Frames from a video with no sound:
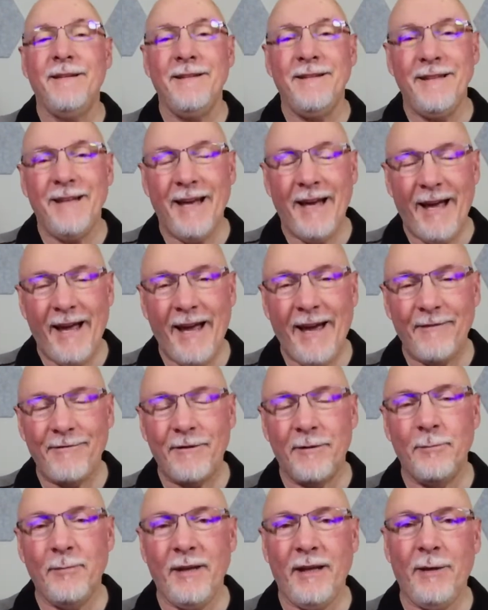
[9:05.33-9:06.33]
you have
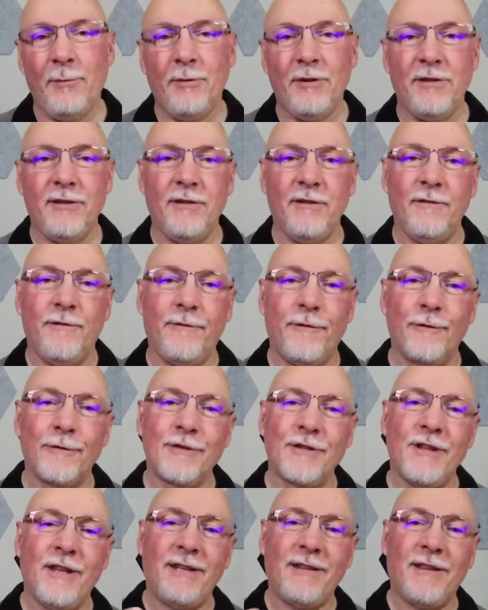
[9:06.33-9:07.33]
to be able to
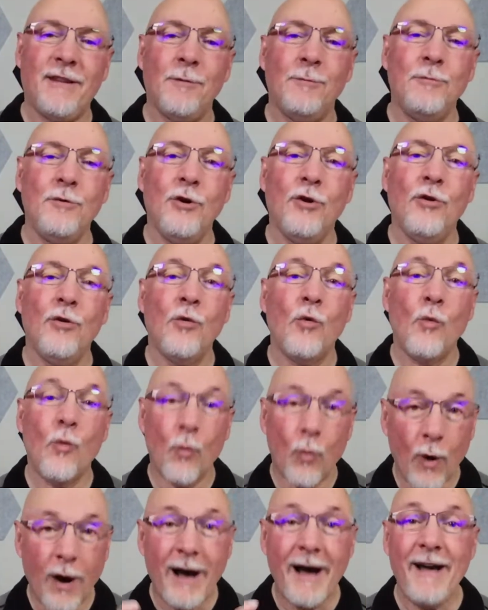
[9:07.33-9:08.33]
first let them know
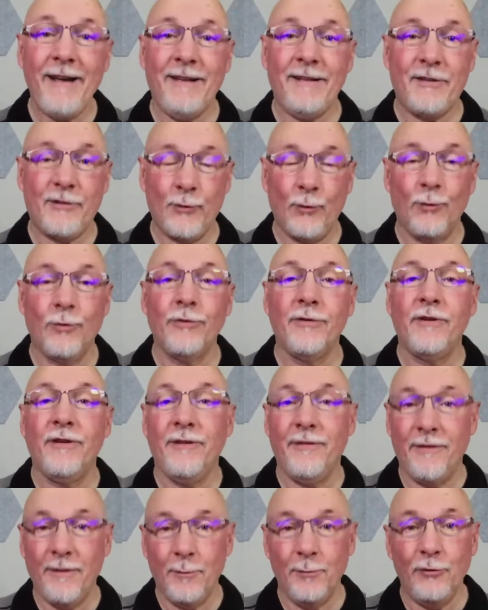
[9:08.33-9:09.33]
why it's worthy
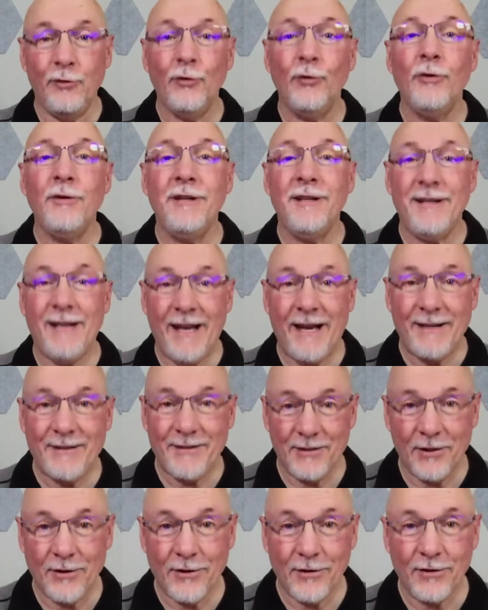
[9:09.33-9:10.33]
of them doing it as
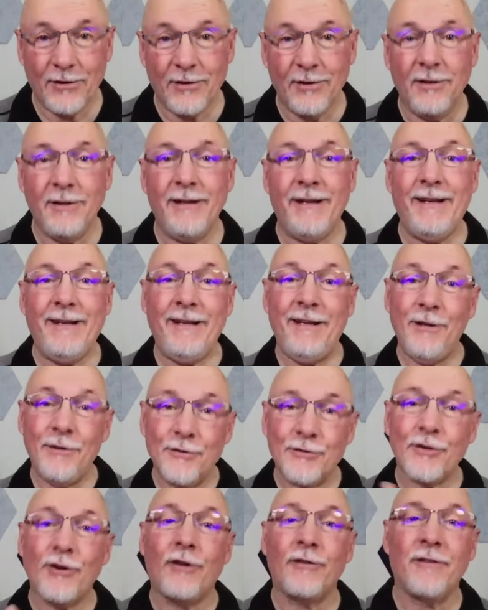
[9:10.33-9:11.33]
an article, and
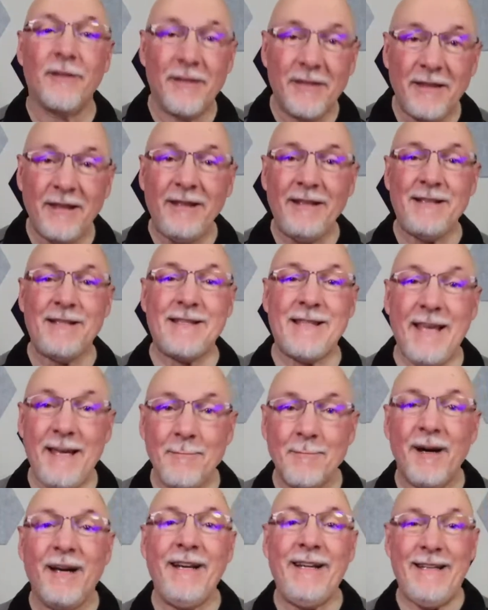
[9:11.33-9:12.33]
here's all the things they
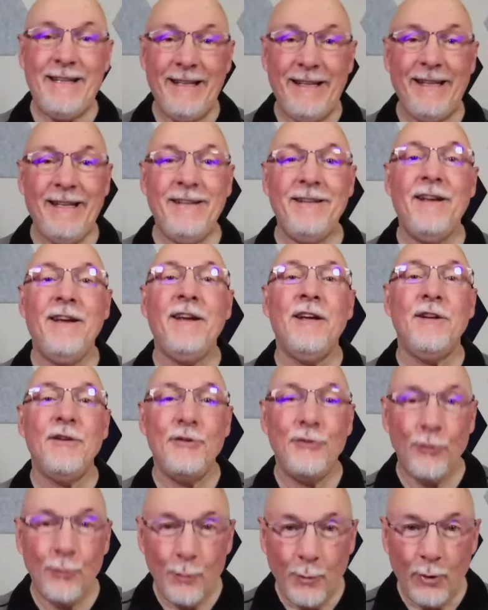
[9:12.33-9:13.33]
might need
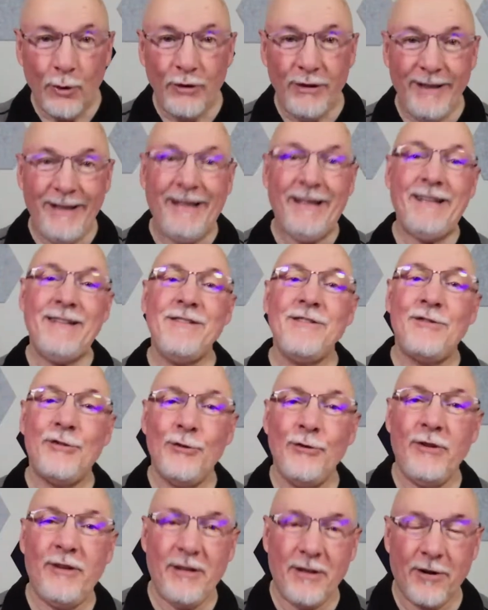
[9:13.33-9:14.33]
to put
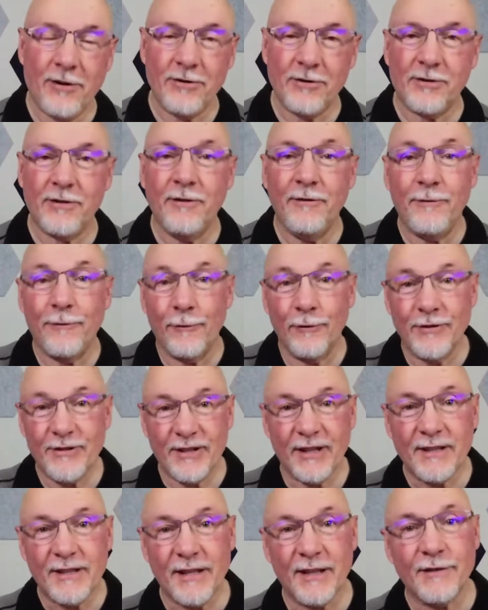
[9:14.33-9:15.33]
into the article for a
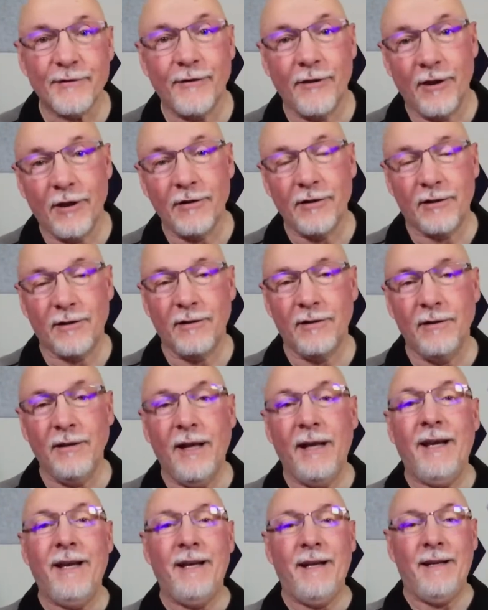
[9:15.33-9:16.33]
successful article,
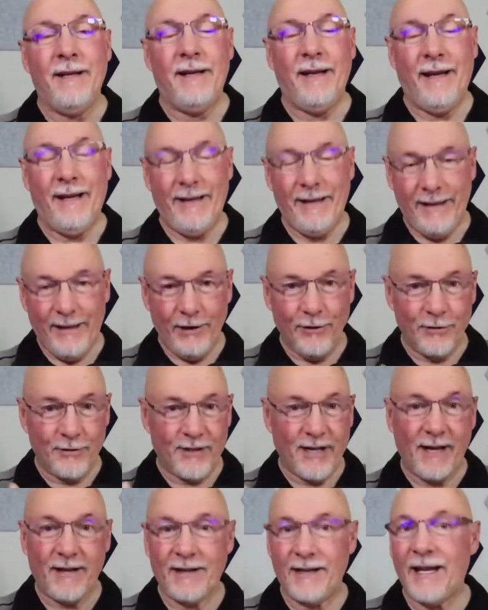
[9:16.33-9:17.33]
and
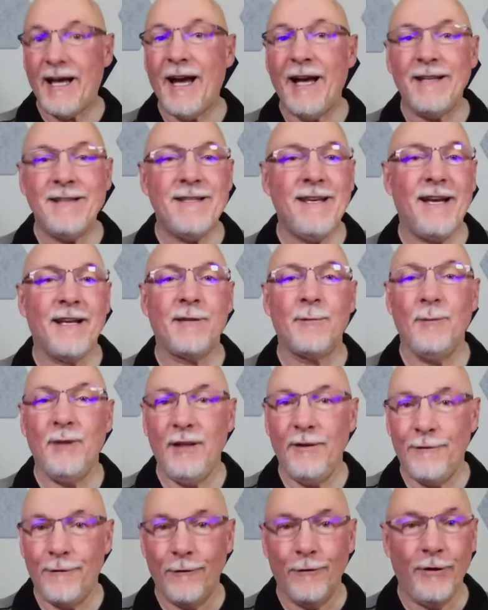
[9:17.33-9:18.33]
here's how to contact
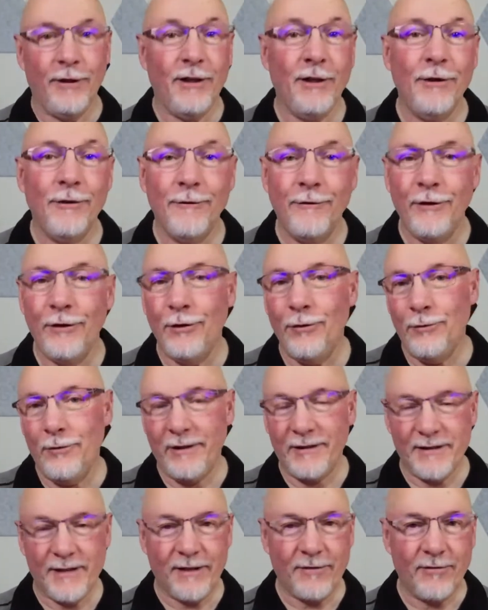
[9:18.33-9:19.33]
me for an interview,
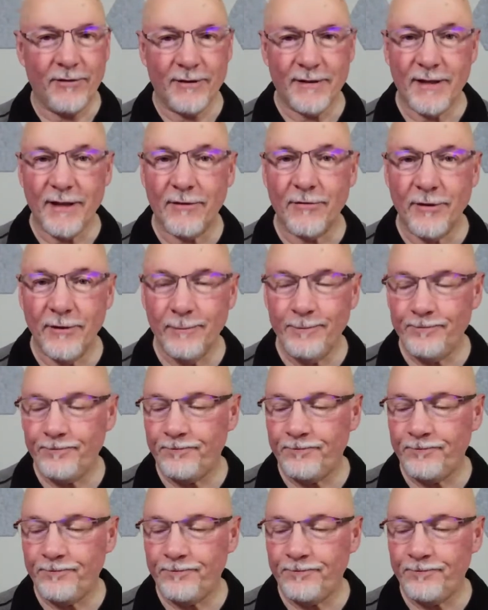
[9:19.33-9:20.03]
etc., etc.